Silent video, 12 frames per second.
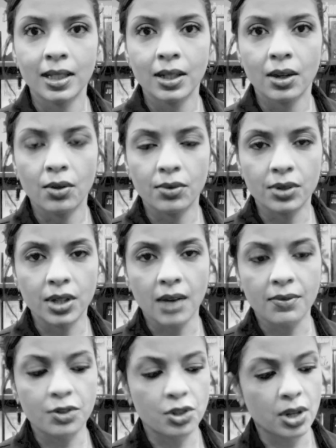over in the
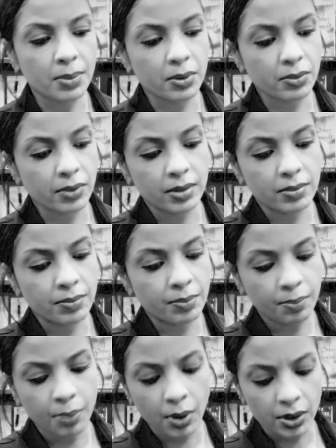coffee shop and read
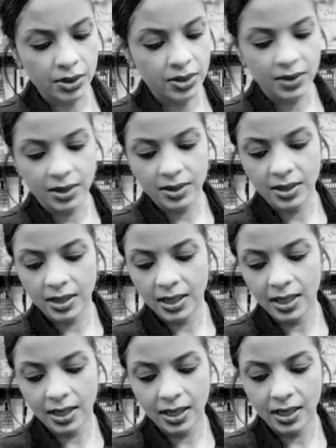parts of this that
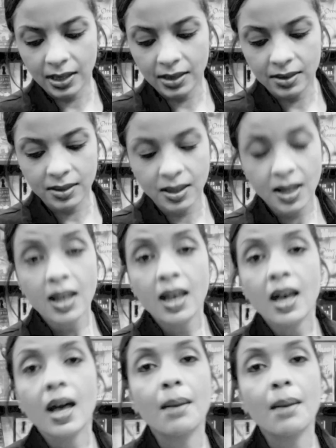it is
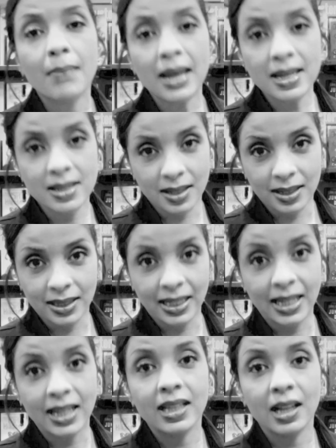
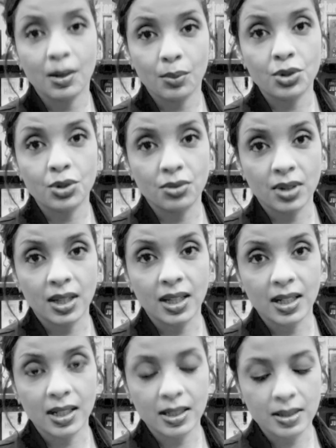amazingly not what you think
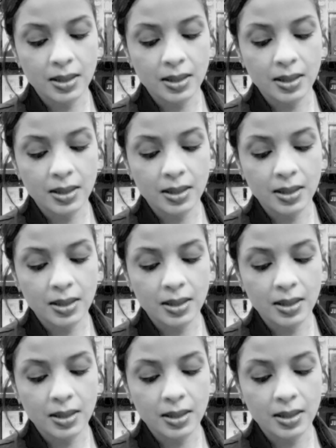it is.